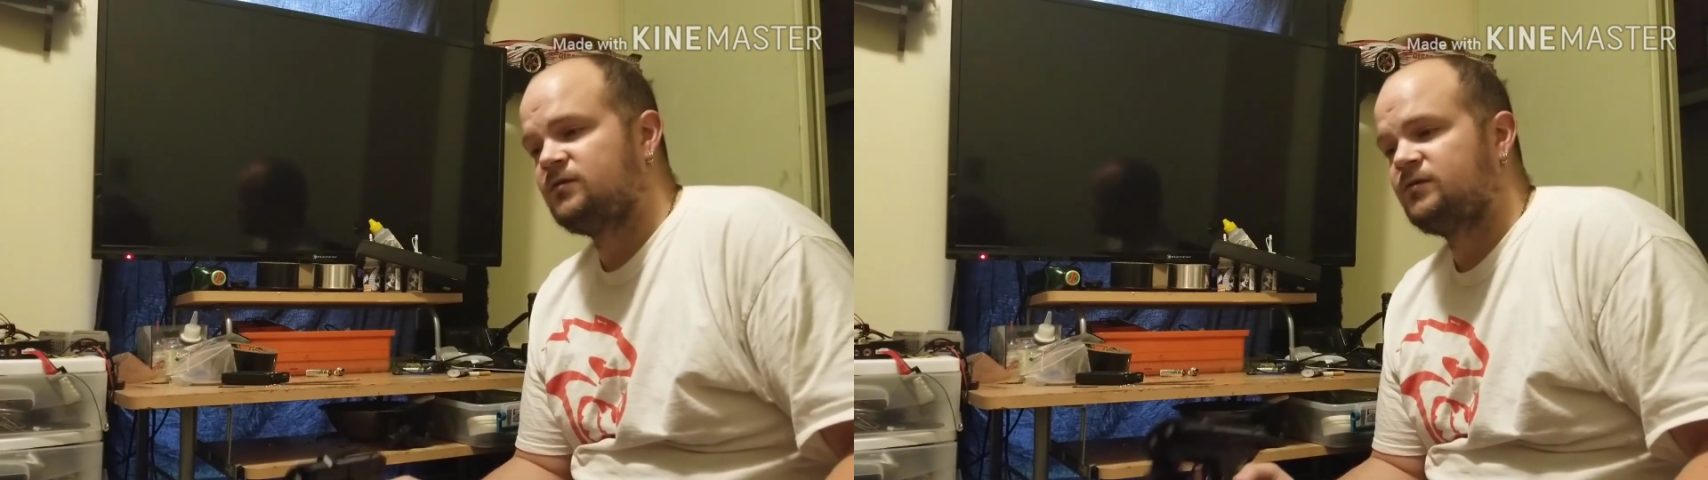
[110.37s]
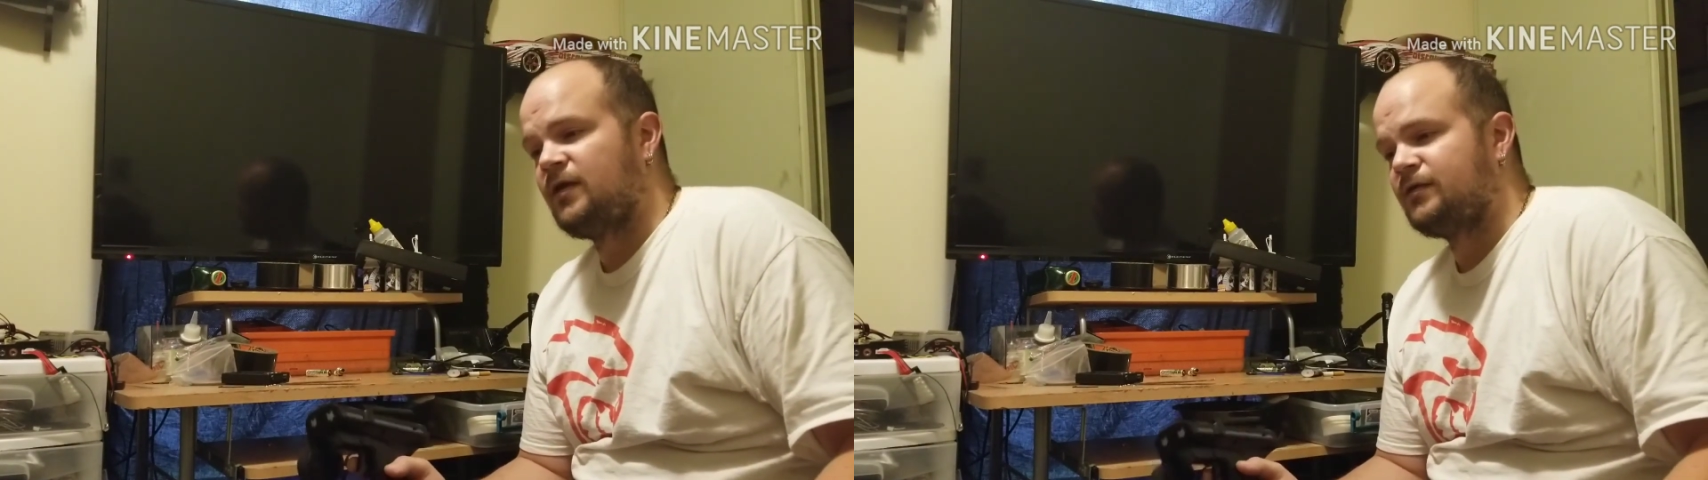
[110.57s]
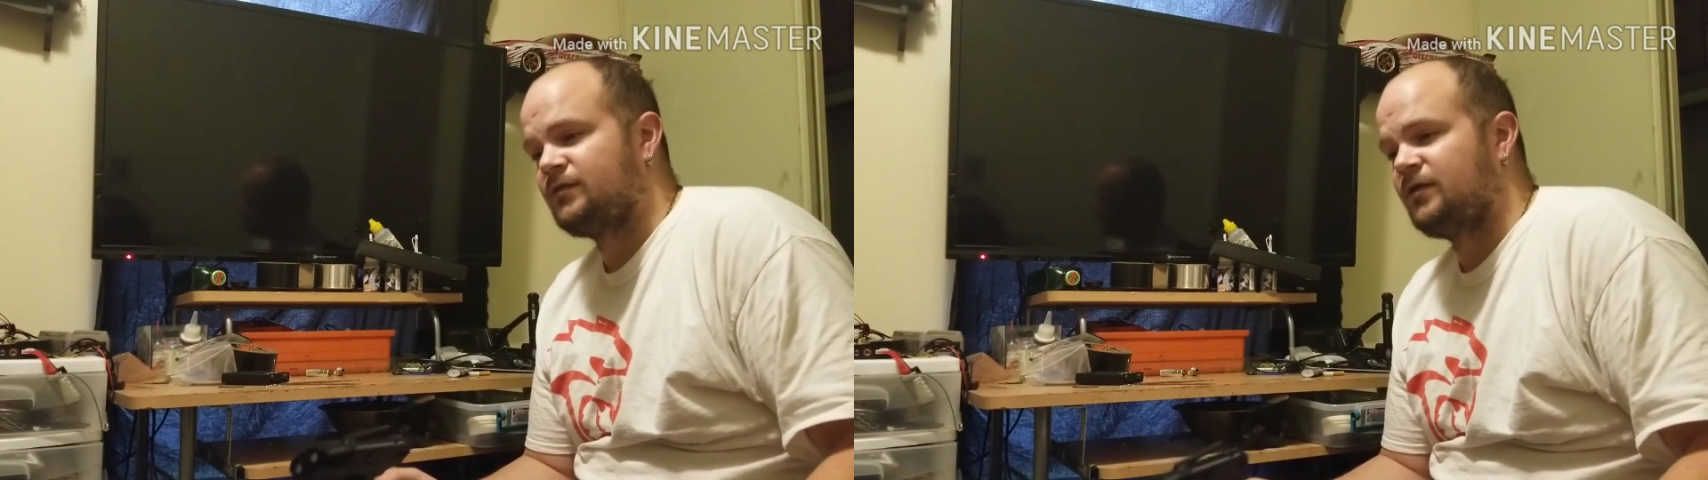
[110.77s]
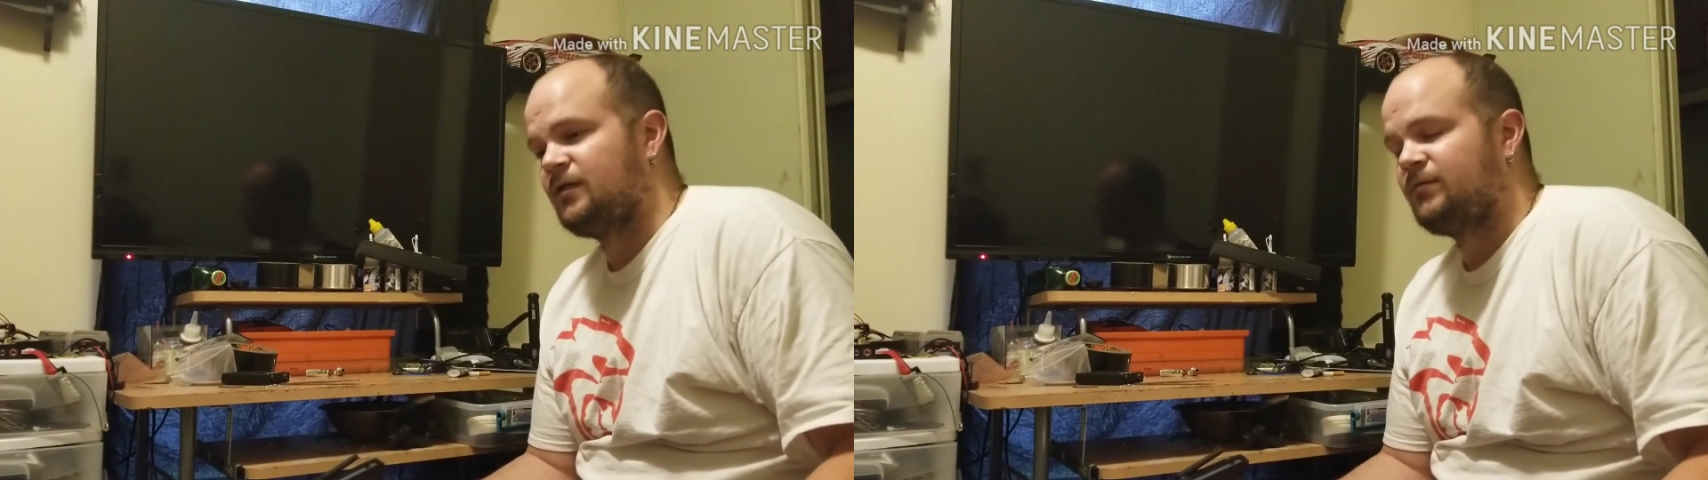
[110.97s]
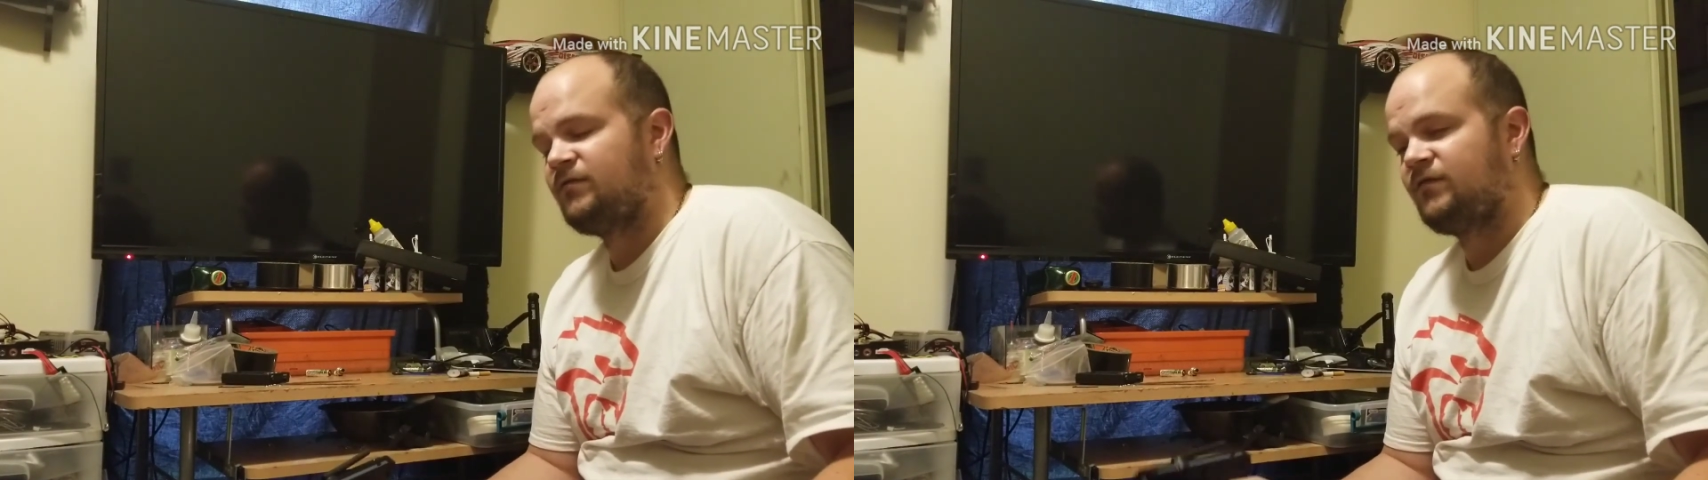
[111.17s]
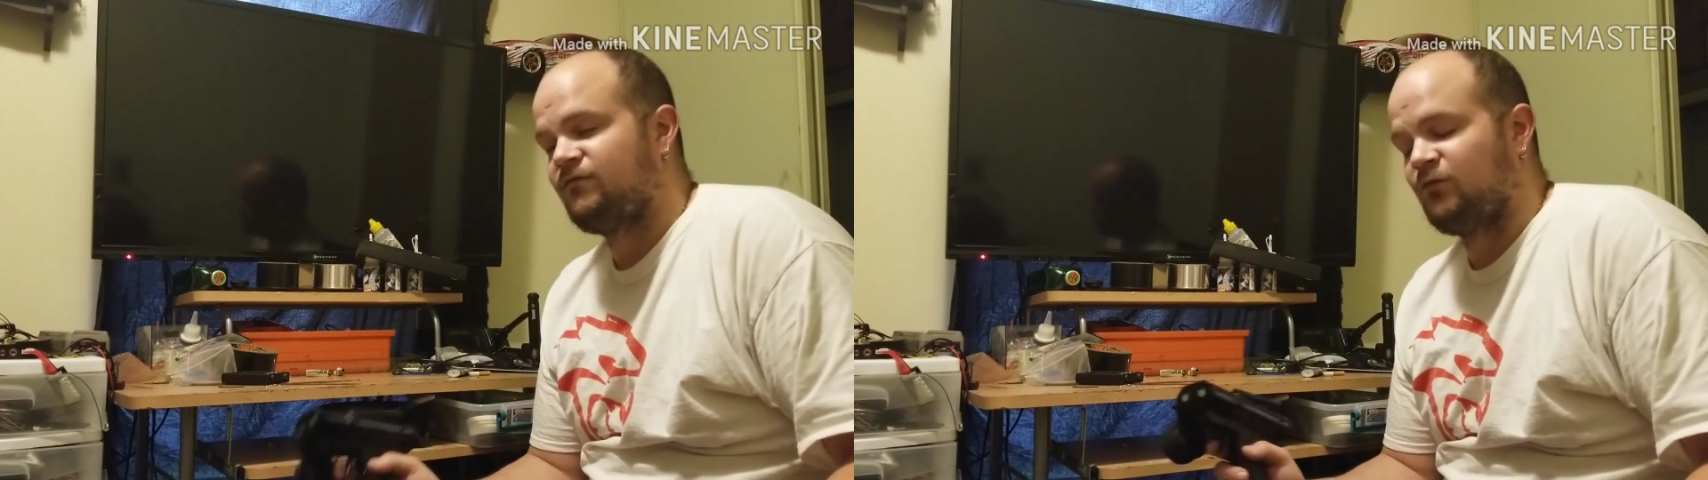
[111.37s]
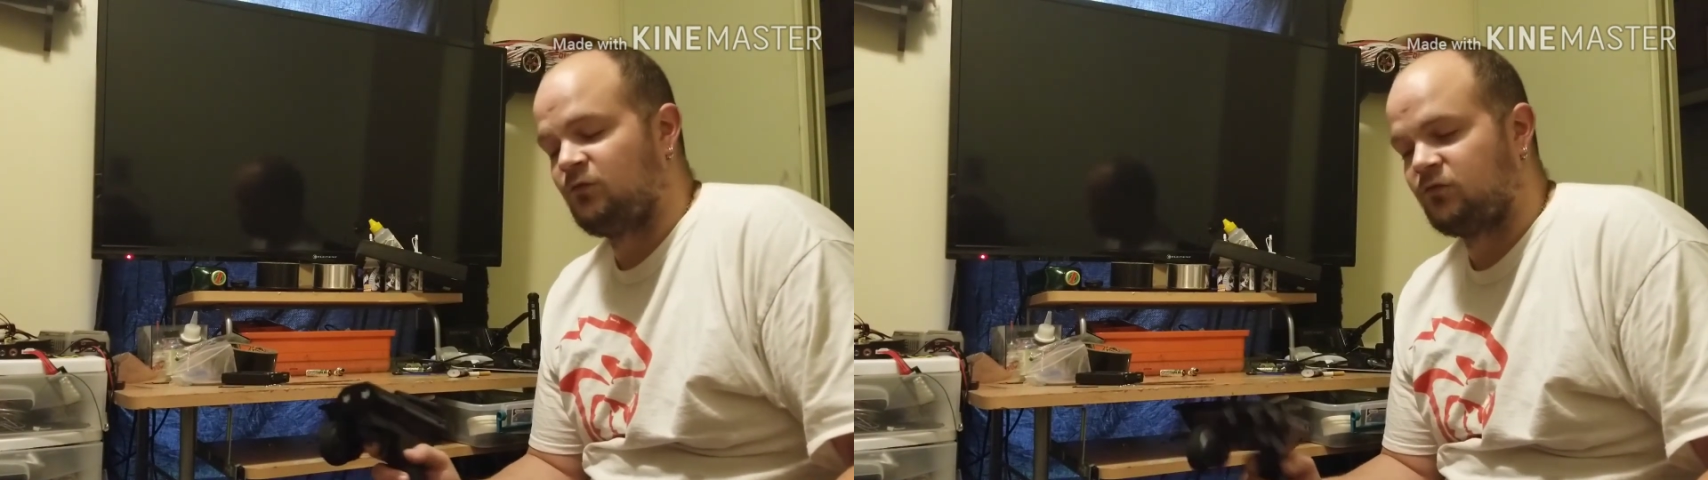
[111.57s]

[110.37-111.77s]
so it actually ended up giving full